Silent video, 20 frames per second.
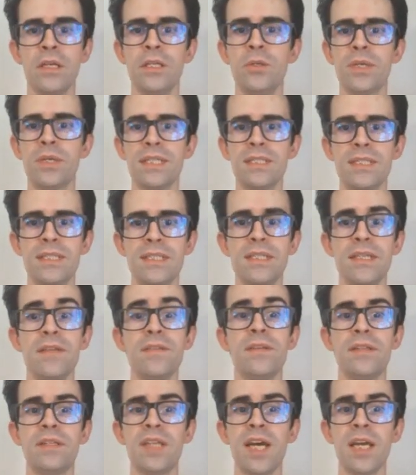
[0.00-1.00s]
you can see
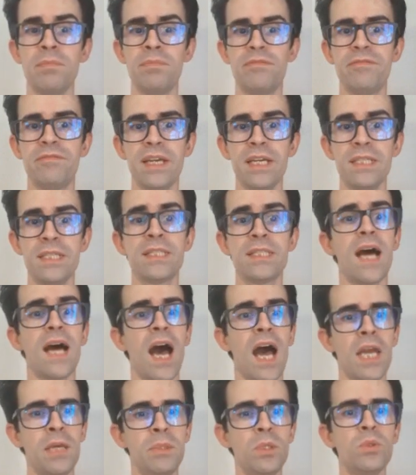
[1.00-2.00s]
the typeface
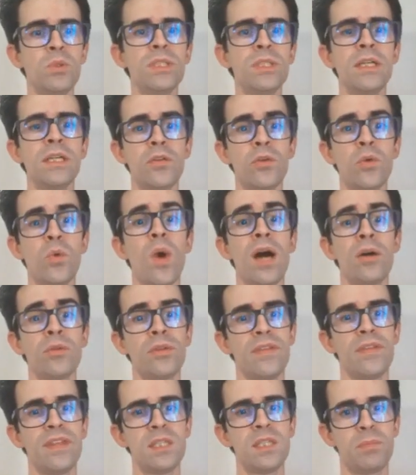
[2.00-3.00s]
I'm using throughout
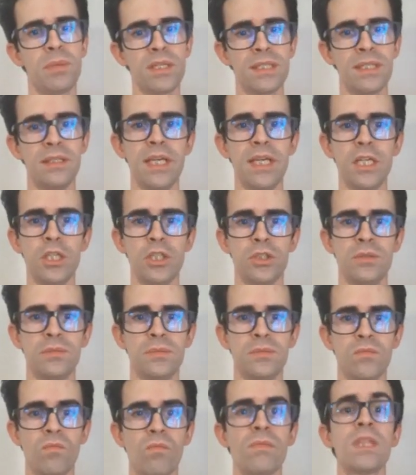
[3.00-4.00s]
this presentation.
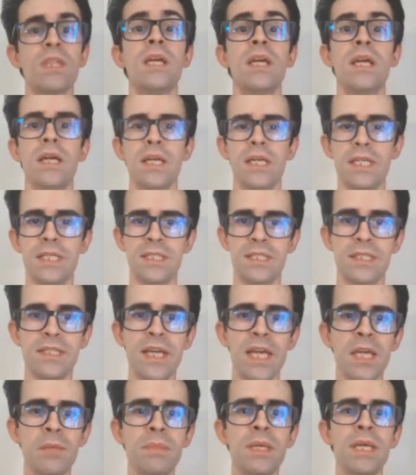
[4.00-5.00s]
Its
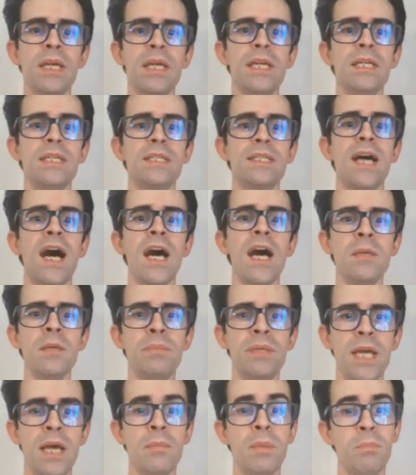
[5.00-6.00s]
name is
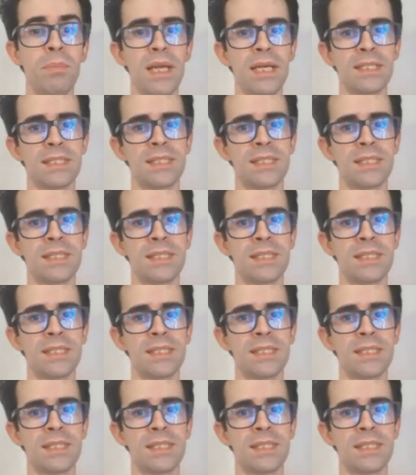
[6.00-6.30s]
IBM Plex